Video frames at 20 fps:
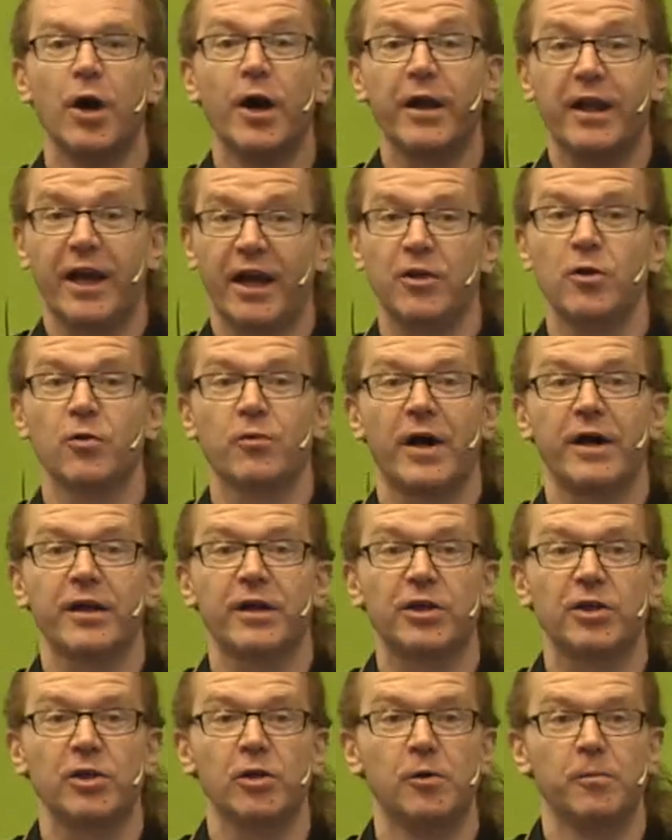can you write a
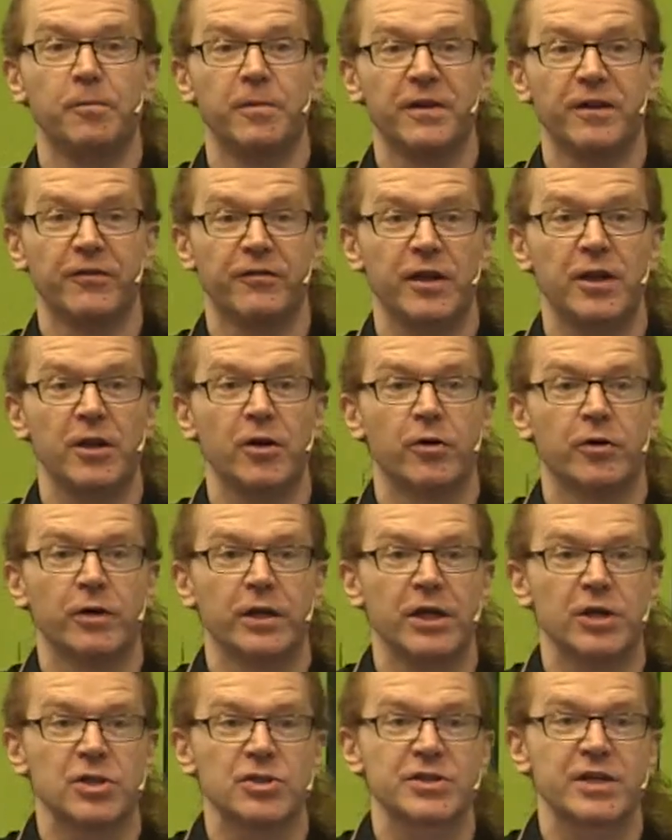cube with a video on
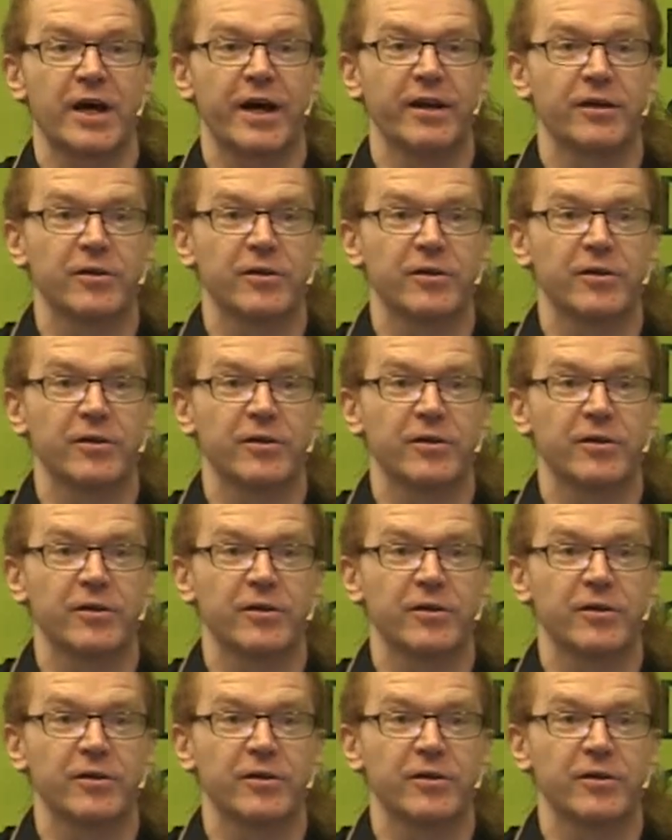each side,